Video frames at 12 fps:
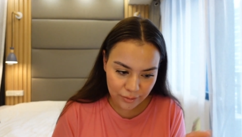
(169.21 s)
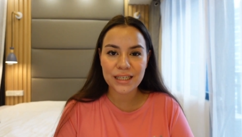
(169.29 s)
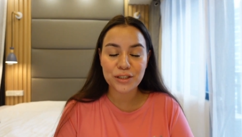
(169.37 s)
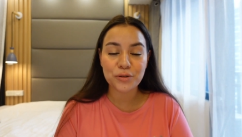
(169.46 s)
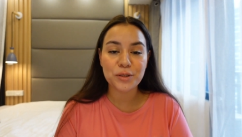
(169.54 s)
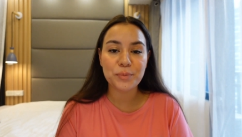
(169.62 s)

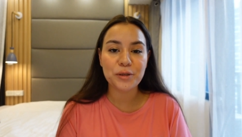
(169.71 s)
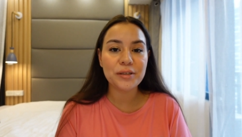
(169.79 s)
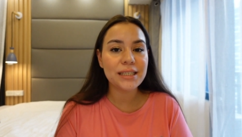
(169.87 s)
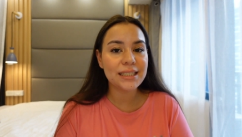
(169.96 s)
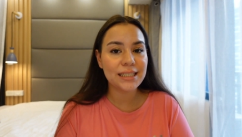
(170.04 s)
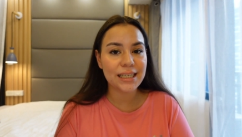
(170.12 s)
They
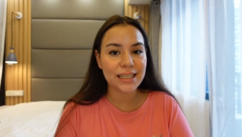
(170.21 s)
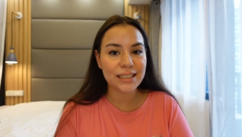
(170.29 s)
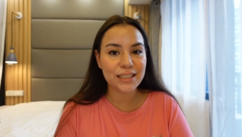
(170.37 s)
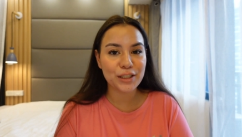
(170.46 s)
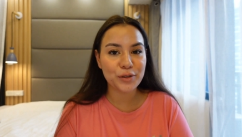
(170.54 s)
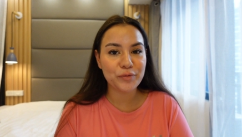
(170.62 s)
transparently
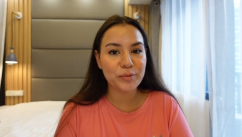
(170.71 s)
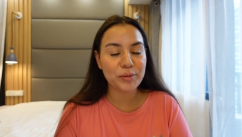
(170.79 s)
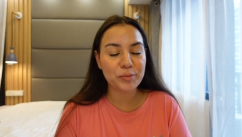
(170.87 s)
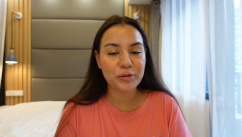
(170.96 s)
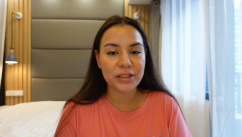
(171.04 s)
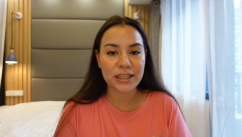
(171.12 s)
state a
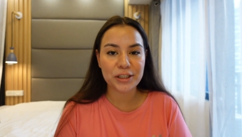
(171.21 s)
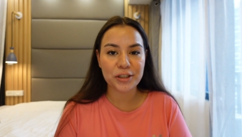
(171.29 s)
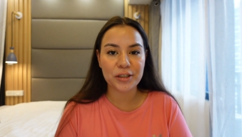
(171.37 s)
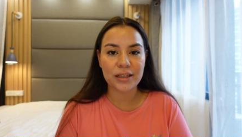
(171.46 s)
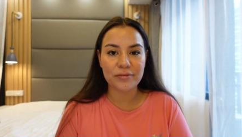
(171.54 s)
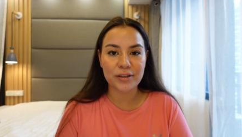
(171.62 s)
UVB
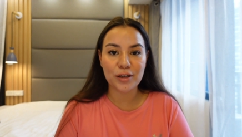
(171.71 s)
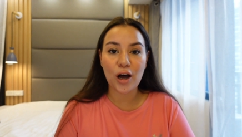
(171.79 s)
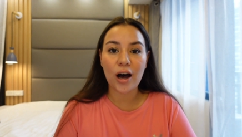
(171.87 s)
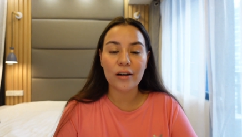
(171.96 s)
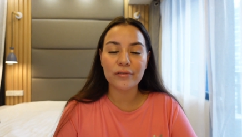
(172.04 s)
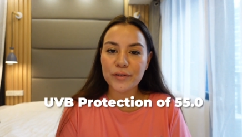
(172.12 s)
protection level
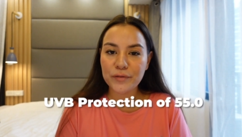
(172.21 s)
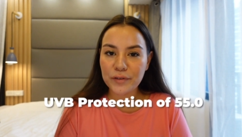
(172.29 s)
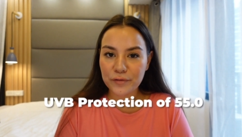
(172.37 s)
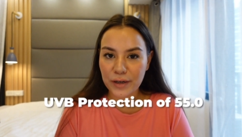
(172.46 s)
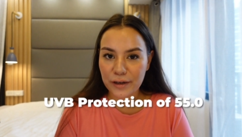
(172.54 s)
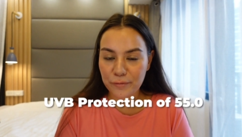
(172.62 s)
of
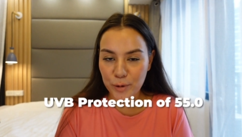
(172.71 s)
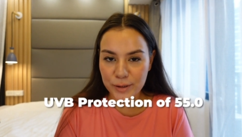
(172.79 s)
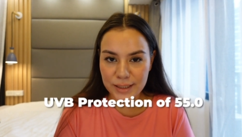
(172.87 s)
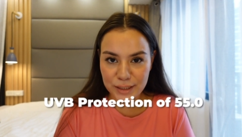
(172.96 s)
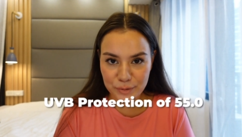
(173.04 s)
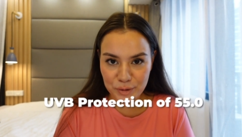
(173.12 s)

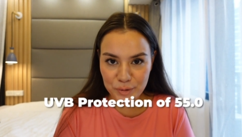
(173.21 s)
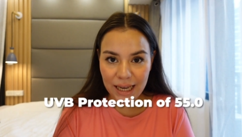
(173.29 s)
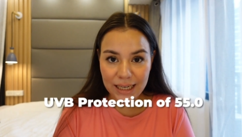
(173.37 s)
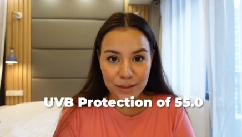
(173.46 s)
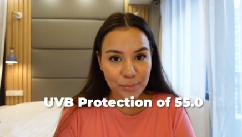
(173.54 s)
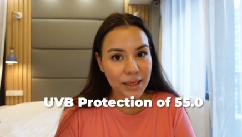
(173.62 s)
55.0
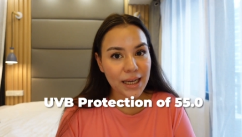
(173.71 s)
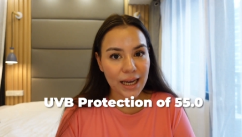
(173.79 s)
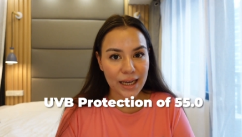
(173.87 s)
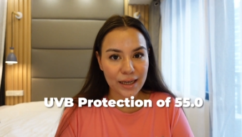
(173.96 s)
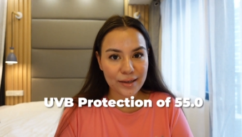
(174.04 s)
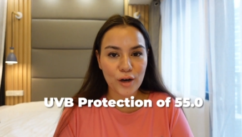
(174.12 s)
and a
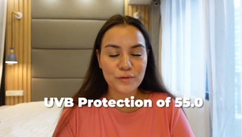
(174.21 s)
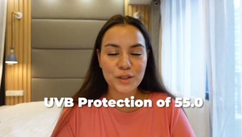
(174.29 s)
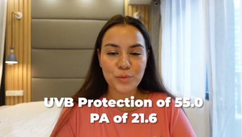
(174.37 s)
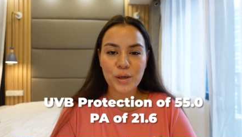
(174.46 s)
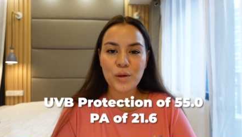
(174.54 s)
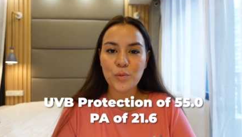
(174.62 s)
PA of
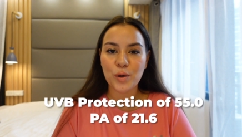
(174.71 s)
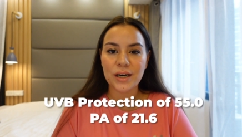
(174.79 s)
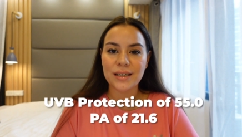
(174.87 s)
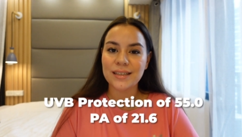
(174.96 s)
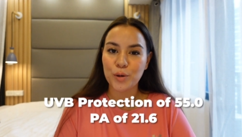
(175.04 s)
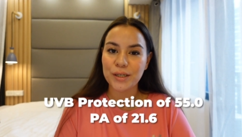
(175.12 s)

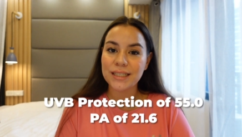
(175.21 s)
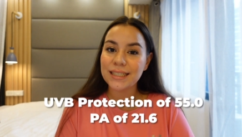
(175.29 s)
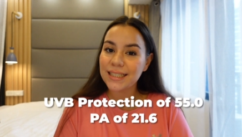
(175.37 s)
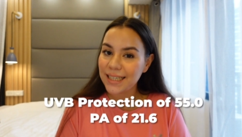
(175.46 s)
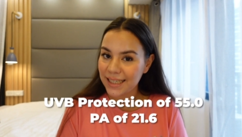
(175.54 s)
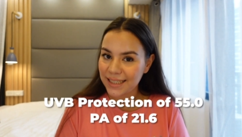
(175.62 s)

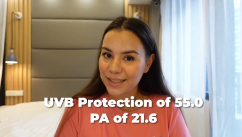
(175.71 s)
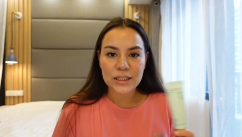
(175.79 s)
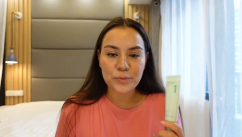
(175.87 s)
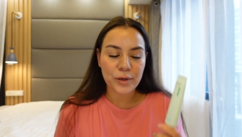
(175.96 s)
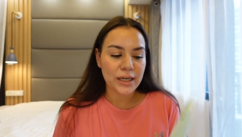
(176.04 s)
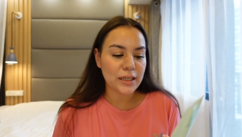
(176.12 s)
21.6.
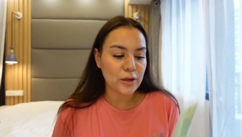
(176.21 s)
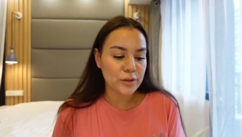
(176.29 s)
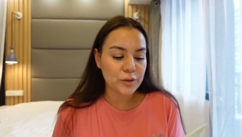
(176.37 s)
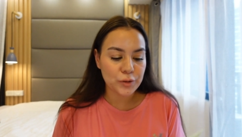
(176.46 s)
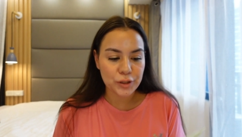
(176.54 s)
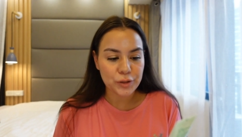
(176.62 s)
This product
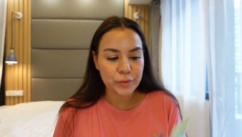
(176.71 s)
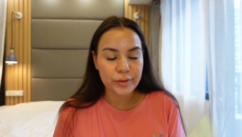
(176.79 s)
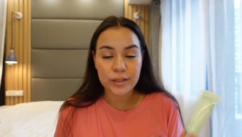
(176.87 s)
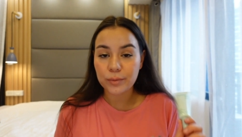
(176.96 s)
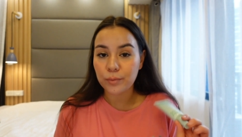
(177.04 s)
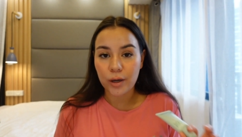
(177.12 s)
also just
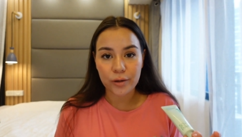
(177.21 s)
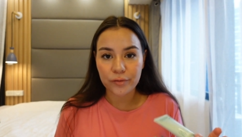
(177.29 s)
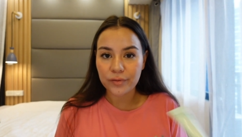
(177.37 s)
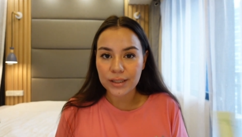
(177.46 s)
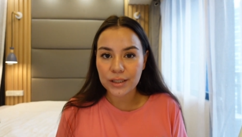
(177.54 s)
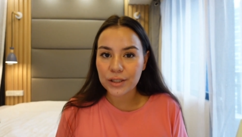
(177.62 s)
uses modern
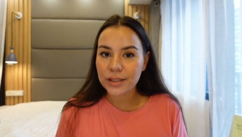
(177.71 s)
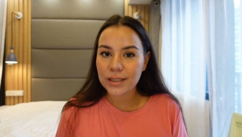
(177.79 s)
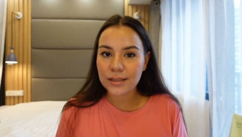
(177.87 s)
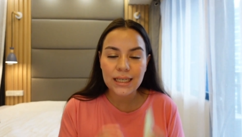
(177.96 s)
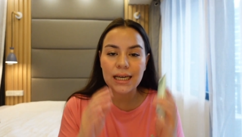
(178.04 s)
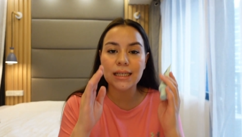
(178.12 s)

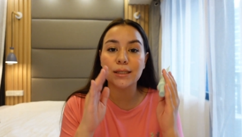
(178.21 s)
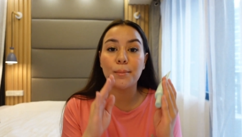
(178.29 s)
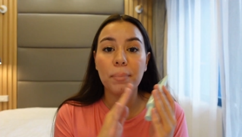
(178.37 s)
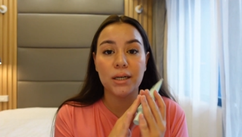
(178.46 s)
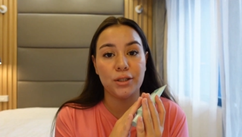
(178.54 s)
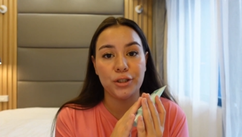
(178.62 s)
filters. It has a
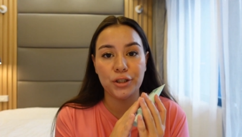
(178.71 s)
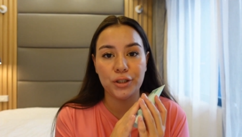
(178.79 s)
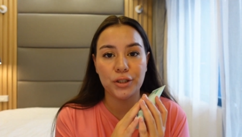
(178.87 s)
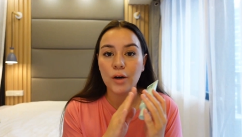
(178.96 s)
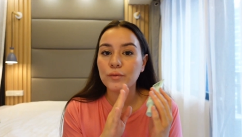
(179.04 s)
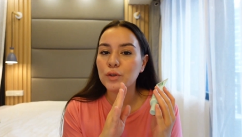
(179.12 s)

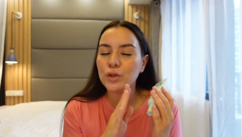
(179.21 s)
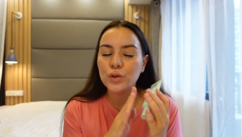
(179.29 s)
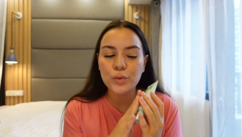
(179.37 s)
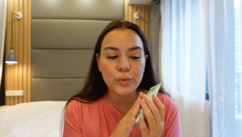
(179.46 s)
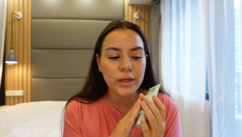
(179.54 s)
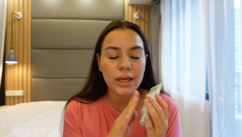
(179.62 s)
bunch of
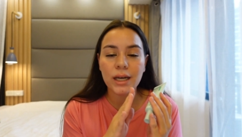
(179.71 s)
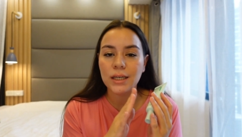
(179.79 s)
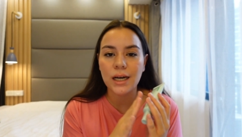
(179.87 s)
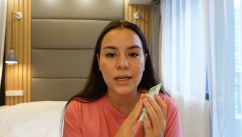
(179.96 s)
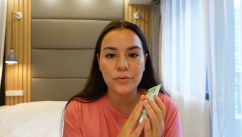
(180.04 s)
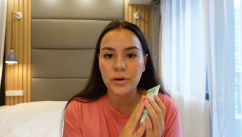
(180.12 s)
soothing and
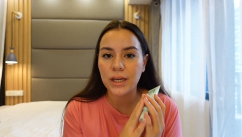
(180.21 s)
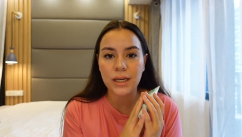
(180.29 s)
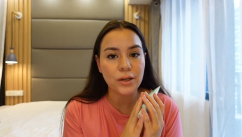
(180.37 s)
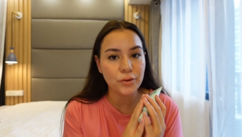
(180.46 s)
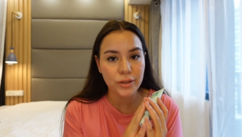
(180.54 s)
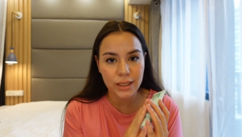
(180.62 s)
hydrating
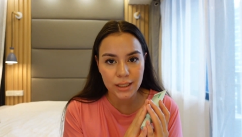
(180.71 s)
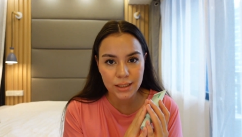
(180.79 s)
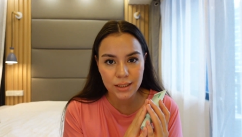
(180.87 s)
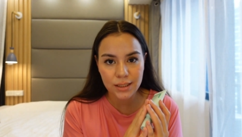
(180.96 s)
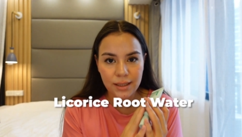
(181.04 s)
ingredients